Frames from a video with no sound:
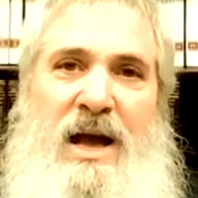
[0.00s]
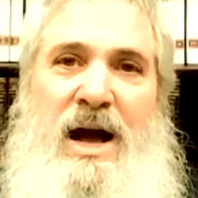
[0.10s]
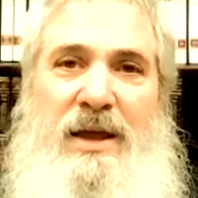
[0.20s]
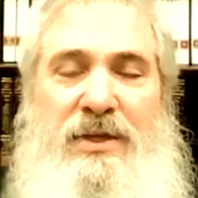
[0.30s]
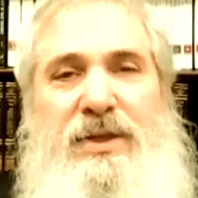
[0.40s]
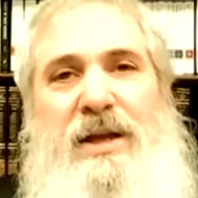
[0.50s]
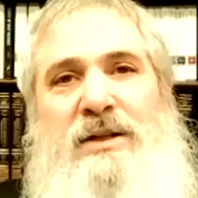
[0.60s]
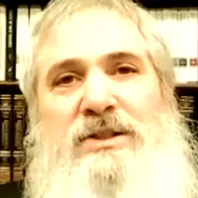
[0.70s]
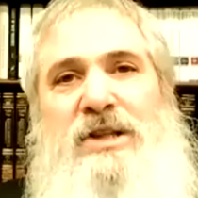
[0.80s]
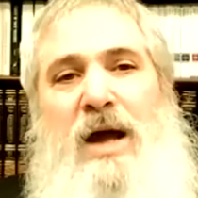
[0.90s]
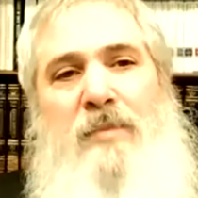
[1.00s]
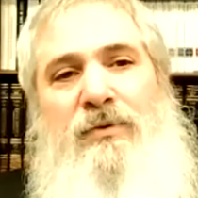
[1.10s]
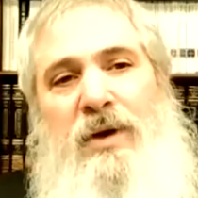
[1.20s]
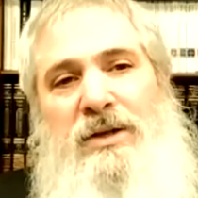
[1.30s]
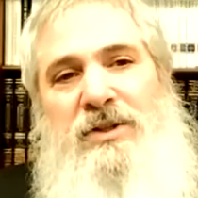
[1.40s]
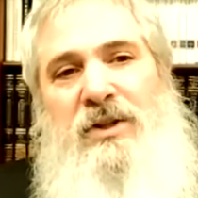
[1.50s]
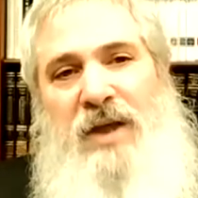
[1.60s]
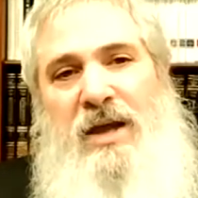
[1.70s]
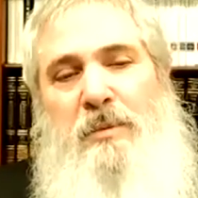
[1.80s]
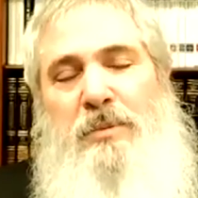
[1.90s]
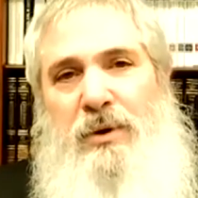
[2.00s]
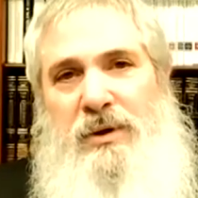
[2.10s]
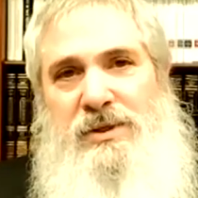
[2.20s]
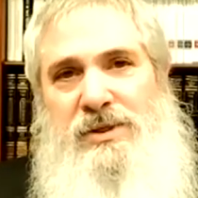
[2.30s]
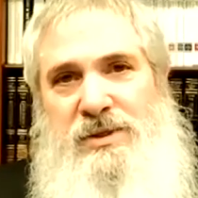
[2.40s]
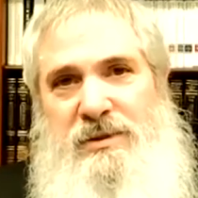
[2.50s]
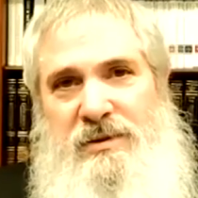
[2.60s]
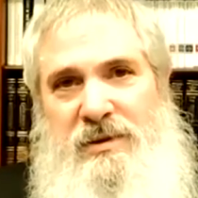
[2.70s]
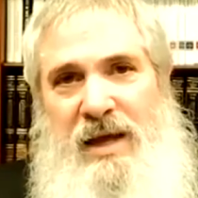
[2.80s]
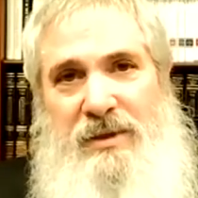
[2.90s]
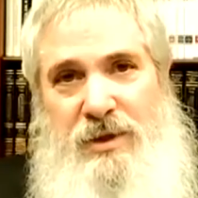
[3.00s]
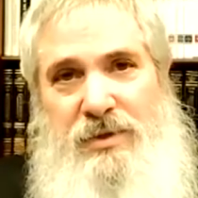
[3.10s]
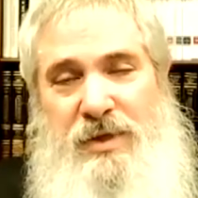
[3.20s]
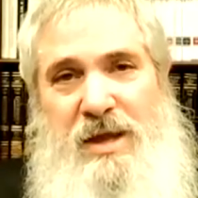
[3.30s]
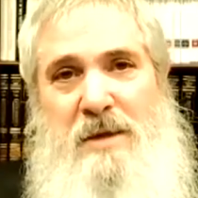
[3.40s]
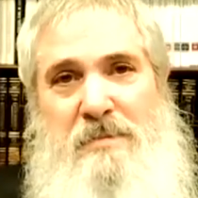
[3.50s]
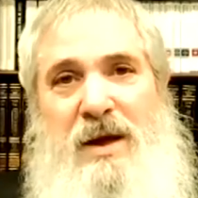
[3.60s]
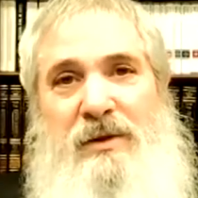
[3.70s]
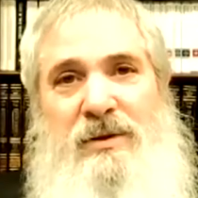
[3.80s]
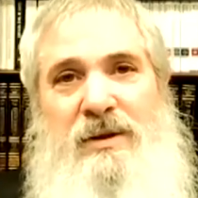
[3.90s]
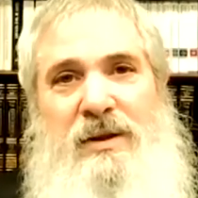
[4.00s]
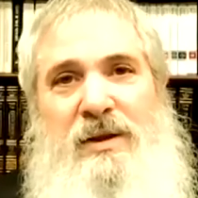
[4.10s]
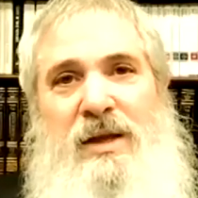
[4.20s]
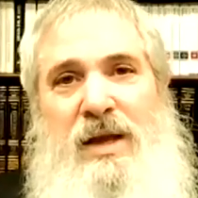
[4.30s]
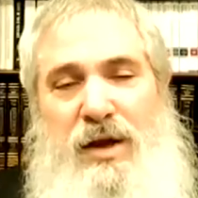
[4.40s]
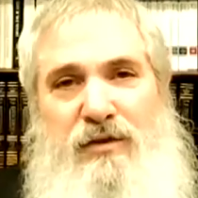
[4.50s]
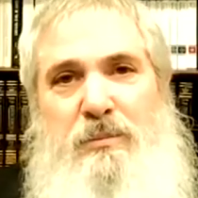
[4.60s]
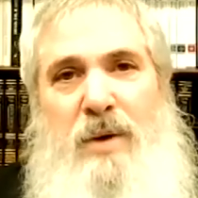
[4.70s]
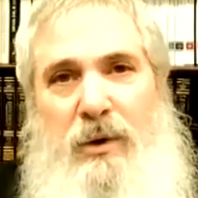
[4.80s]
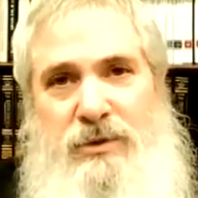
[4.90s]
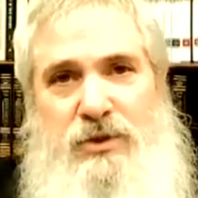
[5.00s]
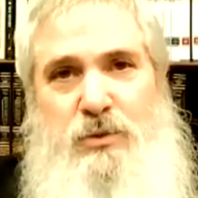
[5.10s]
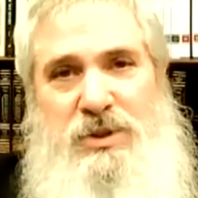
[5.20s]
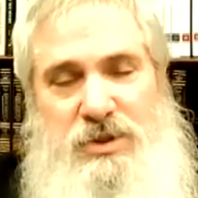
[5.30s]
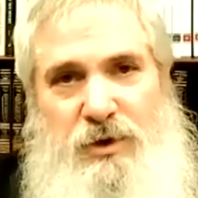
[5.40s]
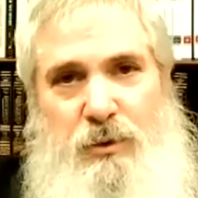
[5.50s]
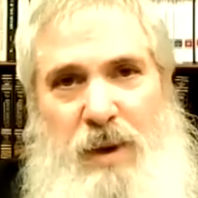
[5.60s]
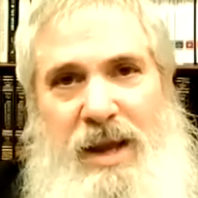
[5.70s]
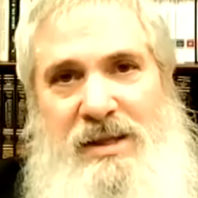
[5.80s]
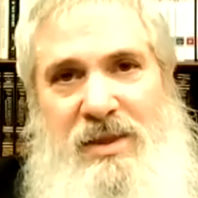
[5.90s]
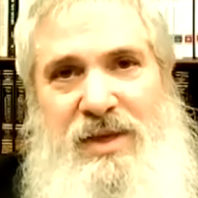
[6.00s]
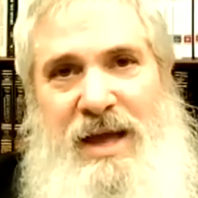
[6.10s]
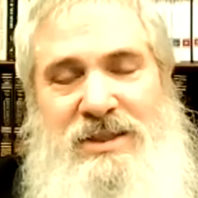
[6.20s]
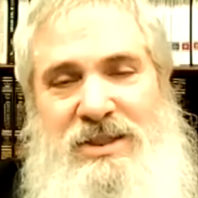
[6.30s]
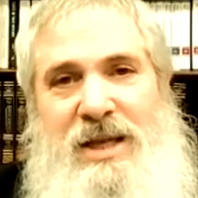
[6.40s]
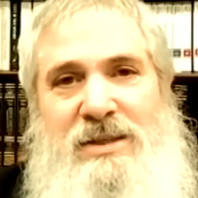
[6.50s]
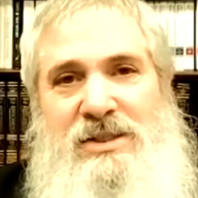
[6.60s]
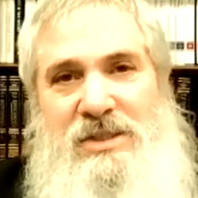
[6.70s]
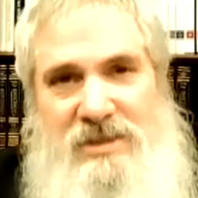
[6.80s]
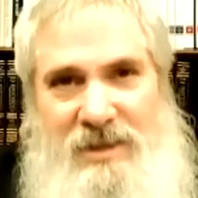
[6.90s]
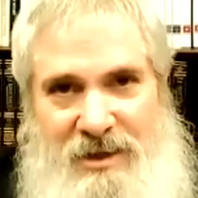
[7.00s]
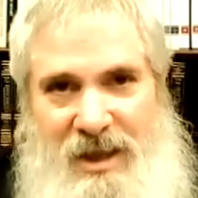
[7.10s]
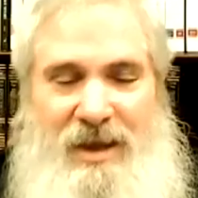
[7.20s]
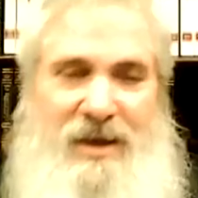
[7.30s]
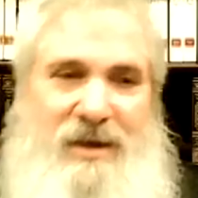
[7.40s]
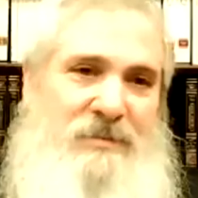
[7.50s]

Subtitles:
I think it's time for us to take a pause and to think about if Moses was to write that sentence today.